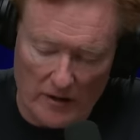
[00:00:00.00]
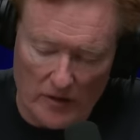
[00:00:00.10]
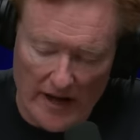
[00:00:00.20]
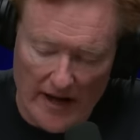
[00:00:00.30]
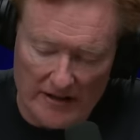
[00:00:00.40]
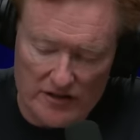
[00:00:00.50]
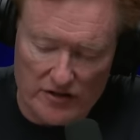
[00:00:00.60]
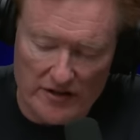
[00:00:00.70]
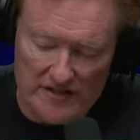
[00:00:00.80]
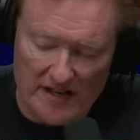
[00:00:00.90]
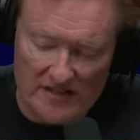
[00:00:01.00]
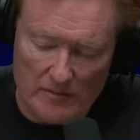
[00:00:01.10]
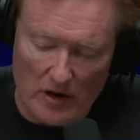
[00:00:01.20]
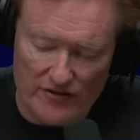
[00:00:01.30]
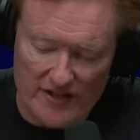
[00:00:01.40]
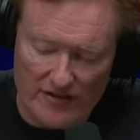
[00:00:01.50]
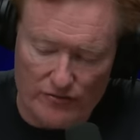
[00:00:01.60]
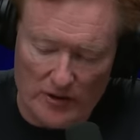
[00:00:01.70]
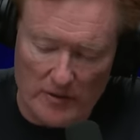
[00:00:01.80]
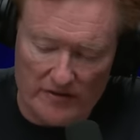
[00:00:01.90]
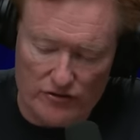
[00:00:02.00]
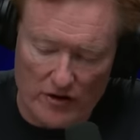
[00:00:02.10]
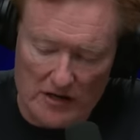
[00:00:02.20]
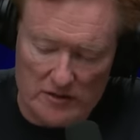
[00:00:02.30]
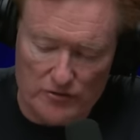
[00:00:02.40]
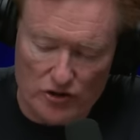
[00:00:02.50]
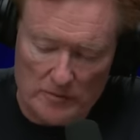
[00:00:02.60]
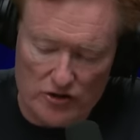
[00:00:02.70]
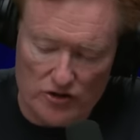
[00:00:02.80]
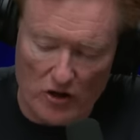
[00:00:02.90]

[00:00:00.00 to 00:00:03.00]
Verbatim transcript: I want to add SiriusXM offers a three month trial subscription